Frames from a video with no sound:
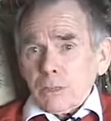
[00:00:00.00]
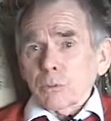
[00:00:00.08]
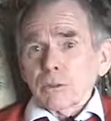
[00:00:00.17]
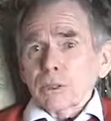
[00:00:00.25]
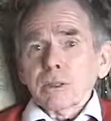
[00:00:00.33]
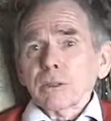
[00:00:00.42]

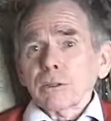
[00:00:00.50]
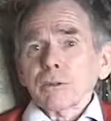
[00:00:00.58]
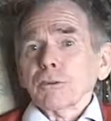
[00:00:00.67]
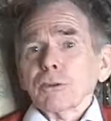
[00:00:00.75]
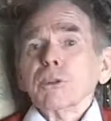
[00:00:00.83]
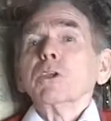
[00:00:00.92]
within
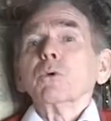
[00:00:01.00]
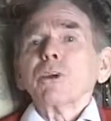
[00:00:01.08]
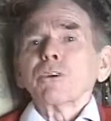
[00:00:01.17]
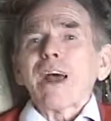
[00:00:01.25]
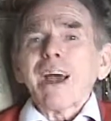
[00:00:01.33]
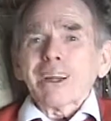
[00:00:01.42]
the new
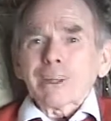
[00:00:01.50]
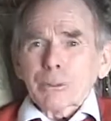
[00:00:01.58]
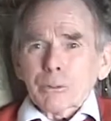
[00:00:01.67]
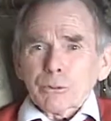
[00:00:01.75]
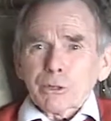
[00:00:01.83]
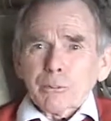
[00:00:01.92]
Iraq
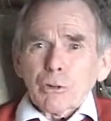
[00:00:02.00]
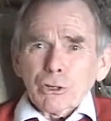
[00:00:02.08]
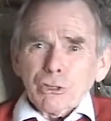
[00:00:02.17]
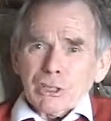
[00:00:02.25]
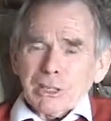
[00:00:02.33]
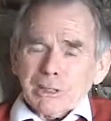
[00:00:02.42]
that was
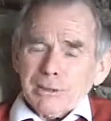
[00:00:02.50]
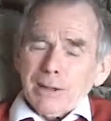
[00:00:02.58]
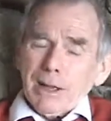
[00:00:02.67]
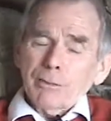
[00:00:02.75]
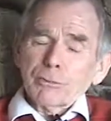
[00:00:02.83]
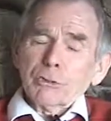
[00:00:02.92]
emerging
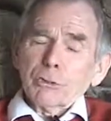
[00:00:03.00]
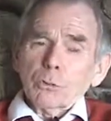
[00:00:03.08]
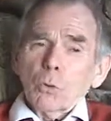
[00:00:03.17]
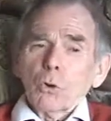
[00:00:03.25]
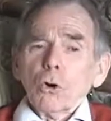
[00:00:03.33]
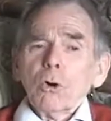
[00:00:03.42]
after the
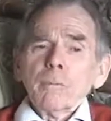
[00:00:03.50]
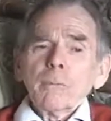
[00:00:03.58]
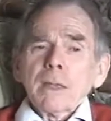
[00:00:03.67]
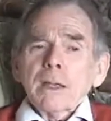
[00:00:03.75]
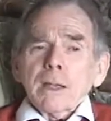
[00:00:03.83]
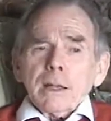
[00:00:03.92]
war,
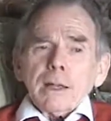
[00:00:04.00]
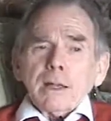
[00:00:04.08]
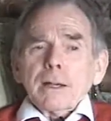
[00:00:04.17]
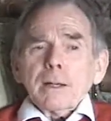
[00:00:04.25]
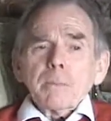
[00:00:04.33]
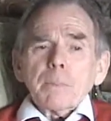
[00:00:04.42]

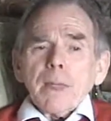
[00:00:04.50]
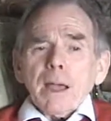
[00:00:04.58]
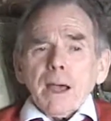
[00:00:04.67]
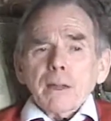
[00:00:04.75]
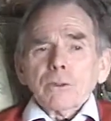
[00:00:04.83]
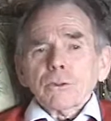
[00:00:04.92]

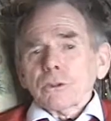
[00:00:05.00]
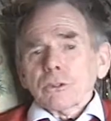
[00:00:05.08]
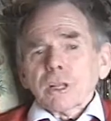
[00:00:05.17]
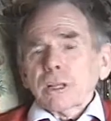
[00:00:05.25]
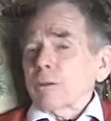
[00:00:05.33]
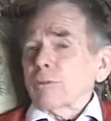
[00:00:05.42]
and
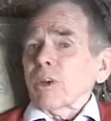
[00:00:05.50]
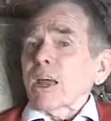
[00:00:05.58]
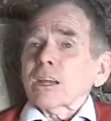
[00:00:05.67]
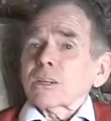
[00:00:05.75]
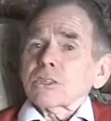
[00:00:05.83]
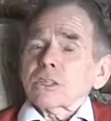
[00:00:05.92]
that in
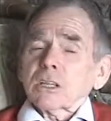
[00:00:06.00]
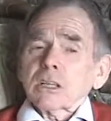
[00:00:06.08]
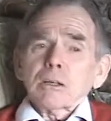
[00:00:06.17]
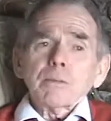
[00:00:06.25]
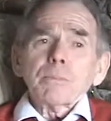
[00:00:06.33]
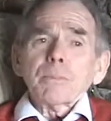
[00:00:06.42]
effect,
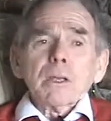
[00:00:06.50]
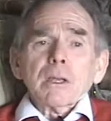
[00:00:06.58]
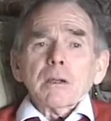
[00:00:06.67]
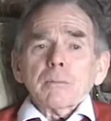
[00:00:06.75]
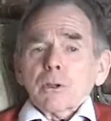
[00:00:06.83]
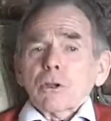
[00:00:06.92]

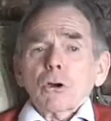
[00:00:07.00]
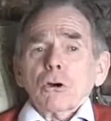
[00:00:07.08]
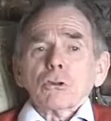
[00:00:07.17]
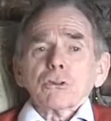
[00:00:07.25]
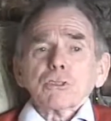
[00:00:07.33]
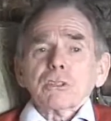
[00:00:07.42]

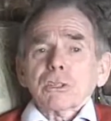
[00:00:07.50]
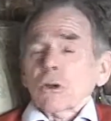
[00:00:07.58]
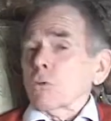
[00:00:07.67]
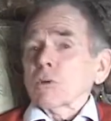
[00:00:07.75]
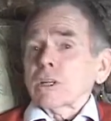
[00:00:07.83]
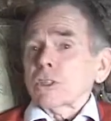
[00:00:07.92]
because the
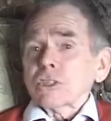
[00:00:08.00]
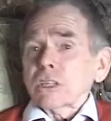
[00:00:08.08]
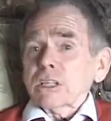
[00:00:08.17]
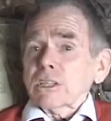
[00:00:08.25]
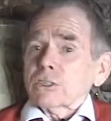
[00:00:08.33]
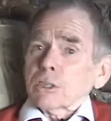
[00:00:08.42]
only
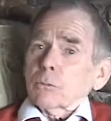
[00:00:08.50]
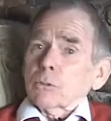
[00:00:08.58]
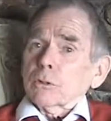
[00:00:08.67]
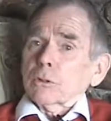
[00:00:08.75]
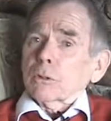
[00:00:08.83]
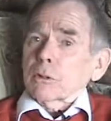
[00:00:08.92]
seeds that
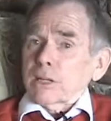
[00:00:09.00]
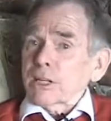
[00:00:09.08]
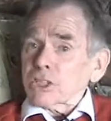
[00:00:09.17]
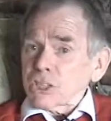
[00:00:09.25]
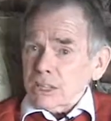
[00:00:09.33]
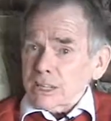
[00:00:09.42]
were
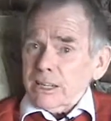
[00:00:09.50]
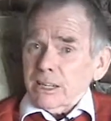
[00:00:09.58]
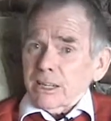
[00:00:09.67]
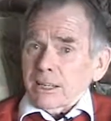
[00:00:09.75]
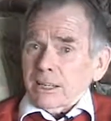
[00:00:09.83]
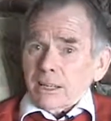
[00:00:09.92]

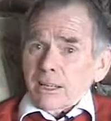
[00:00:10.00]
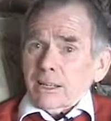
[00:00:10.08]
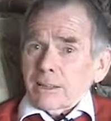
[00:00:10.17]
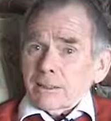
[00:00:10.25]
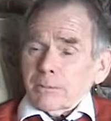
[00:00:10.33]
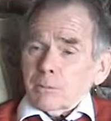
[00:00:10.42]
listed
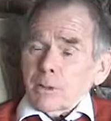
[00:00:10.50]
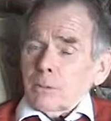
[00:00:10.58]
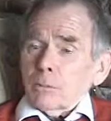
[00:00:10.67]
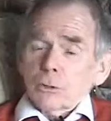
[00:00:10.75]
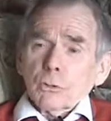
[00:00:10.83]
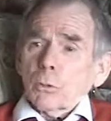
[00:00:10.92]

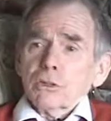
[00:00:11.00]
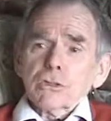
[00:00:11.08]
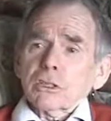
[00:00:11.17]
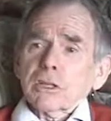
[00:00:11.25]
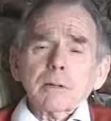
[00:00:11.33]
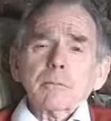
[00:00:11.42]
were the
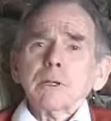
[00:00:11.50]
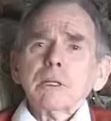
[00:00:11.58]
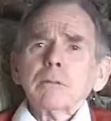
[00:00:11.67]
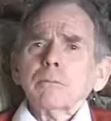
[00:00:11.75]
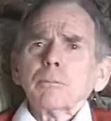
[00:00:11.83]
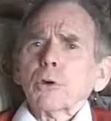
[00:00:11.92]
ones that had
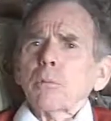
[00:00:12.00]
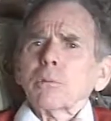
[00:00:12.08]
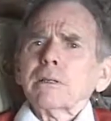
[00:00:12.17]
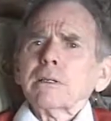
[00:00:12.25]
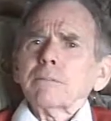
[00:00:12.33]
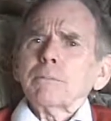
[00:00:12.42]
been
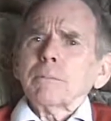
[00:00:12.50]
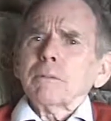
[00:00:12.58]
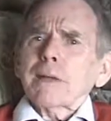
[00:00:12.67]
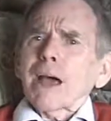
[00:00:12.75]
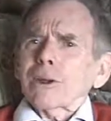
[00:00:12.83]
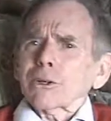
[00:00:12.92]
properly
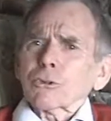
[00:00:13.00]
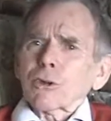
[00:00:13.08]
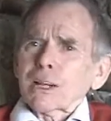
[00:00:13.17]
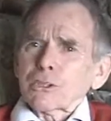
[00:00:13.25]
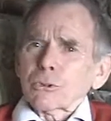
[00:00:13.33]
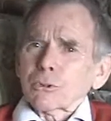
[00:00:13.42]

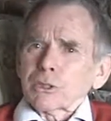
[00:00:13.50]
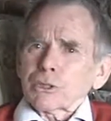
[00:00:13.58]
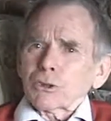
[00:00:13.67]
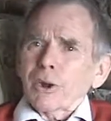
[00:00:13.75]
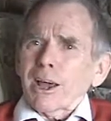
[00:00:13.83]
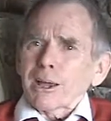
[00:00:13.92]
characterized or
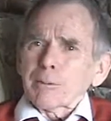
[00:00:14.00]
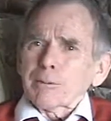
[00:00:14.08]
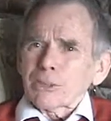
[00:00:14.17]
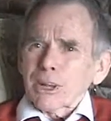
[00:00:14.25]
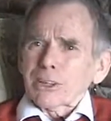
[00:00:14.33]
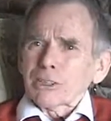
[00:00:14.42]

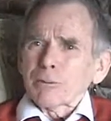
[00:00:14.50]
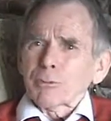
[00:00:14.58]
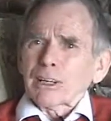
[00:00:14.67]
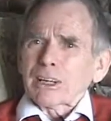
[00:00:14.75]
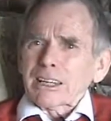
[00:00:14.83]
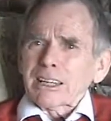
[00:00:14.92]
described
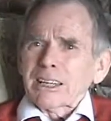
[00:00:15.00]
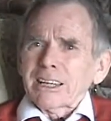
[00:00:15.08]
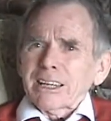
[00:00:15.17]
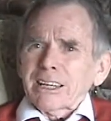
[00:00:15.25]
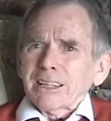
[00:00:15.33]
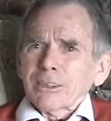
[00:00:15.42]
scientifically.
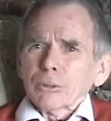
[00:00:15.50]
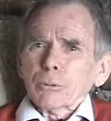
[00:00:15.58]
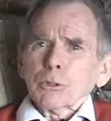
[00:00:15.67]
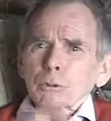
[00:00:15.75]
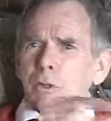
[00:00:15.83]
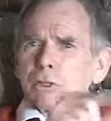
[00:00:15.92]
In other
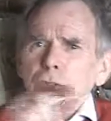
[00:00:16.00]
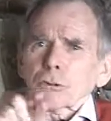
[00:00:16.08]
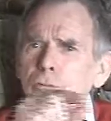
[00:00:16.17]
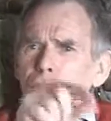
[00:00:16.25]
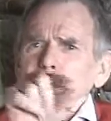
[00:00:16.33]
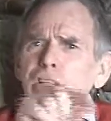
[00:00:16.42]
words, where the
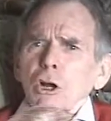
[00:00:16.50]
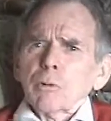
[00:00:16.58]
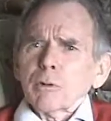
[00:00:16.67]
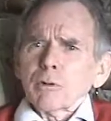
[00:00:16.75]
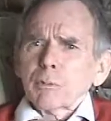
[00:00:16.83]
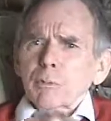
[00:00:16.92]
sort of
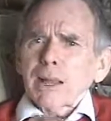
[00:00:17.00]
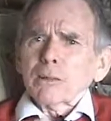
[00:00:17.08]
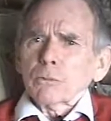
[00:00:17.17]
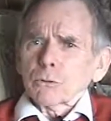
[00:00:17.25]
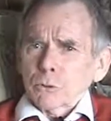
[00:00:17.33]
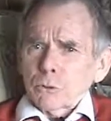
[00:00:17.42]
genome of the
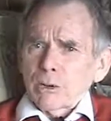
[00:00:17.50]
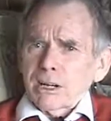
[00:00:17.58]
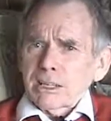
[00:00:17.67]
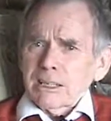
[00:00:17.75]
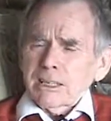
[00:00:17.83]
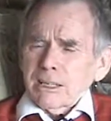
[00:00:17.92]
plant was
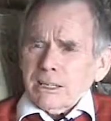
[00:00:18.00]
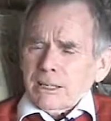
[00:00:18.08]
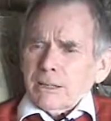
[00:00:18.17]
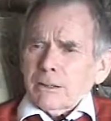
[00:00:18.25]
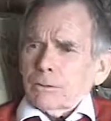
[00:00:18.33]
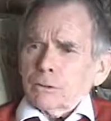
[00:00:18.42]
already
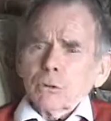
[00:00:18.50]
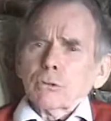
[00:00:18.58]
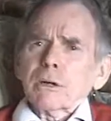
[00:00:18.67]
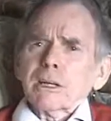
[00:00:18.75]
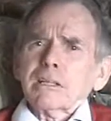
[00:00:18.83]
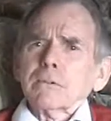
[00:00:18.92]

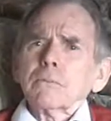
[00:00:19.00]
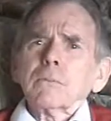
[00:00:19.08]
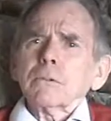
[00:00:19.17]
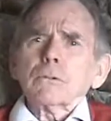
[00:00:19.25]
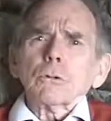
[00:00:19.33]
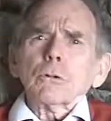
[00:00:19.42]

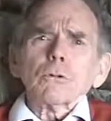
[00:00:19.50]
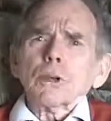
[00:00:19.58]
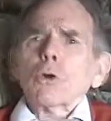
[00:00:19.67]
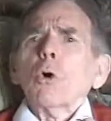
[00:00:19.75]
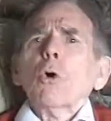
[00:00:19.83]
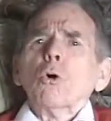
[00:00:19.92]

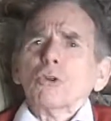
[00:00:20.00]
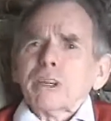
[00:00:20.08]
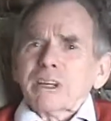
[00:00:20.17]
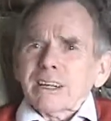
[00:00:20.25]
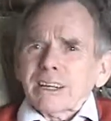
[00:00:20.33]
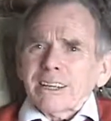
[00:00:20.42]

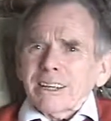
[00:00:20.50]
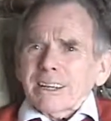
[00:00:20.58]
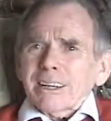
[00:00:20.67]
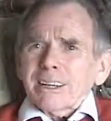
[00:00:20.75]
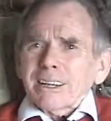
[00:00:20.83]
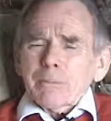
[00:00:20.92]
recorded
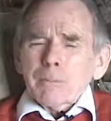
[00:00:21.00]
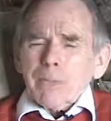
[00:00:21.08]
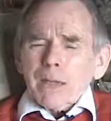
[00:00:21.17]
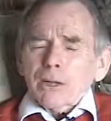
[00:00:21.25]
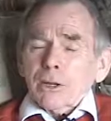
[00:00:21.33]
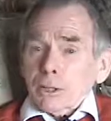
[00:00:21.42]

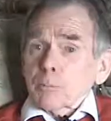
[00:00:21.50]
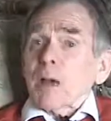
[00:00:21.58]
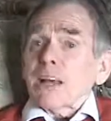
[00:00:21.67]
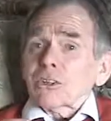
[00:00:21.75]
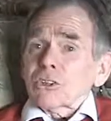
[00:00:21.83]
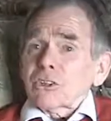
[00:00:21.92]
and
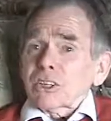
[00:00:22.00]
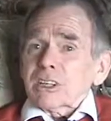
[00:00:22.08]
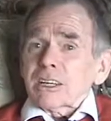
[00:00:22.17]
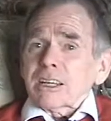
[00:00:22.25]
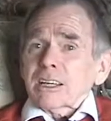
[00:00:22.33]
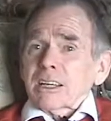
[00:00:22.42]

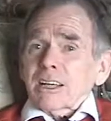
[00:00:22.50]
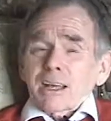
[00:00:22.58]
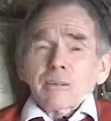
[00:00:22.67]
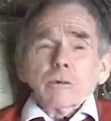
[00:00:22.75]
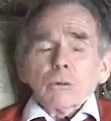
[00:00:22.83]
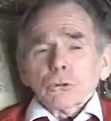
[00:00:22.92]
patented.
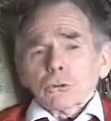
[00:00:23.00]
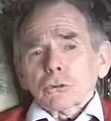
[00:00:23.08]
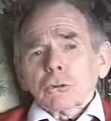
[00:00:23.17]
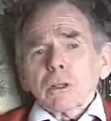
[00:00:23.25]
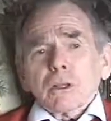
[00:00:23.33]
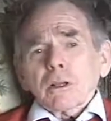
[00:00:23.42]
And of
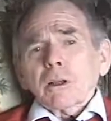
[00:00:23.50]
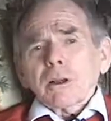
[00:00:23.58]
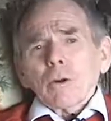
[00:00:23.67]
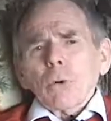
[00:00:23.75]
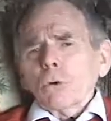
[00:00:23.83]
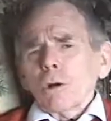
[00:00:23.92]
course,
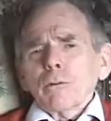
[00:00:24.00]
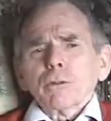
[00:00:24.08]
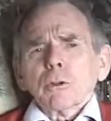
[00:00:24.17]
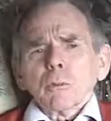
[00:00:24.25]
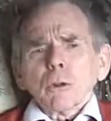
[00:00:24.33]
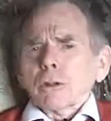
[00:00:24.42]
all over
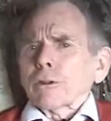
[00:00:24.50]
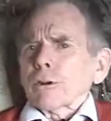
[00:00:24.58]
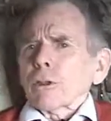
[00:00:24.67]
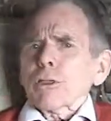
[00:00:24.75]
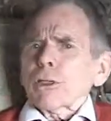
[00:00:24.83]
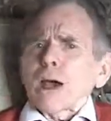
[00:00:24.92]
the world
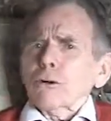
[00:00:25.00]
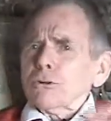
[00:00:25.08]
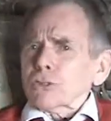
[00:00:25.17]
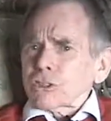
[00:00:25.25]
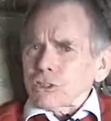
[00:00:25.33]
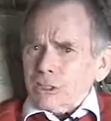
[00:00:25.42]
there are
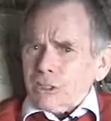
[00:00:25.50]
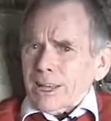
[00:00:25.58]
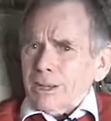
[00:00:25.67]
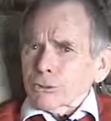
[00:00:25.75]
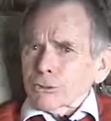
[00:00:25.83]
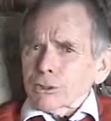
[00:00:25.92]
thousands and
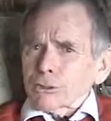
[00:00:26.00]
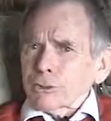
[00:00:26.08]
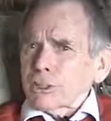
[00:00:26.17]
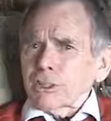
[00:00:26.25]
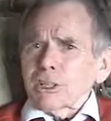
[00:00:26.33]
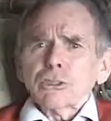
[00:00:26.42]
thousands of
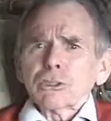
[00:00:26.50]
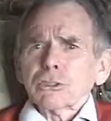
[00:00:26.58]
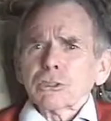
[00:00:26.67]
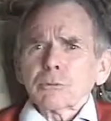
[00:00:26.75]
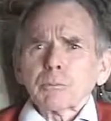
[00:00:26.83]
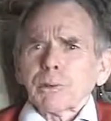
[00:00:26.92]

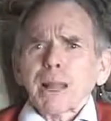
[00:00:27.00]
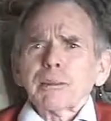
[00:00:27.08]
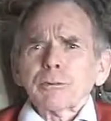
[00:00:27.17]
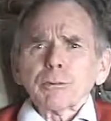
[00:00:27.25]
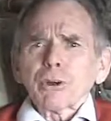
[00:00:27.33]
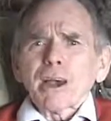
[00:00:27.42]
indigenous
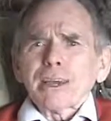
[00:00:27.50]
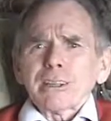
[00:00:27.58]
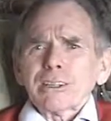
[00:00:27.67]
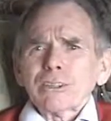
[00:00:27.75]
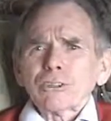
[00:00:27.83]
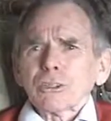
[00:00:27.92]
plant
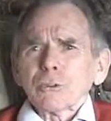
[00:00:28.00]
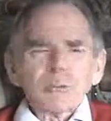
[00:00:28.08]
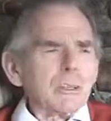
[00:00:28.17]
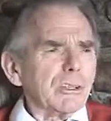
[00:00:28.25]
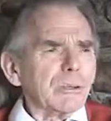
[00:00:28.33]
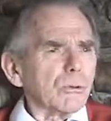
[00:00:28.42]
varieties that have
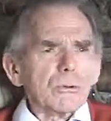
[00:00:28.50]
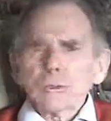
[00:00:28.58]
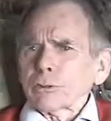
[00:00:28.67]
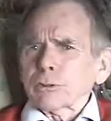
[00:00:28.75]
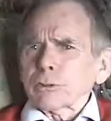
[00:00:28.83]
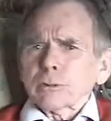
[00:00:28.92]
been
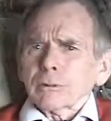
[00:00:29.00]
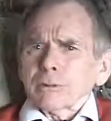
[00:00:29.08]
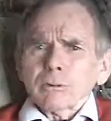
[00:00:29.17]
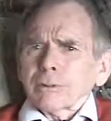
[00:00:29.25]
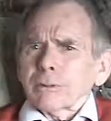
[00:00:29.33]
used for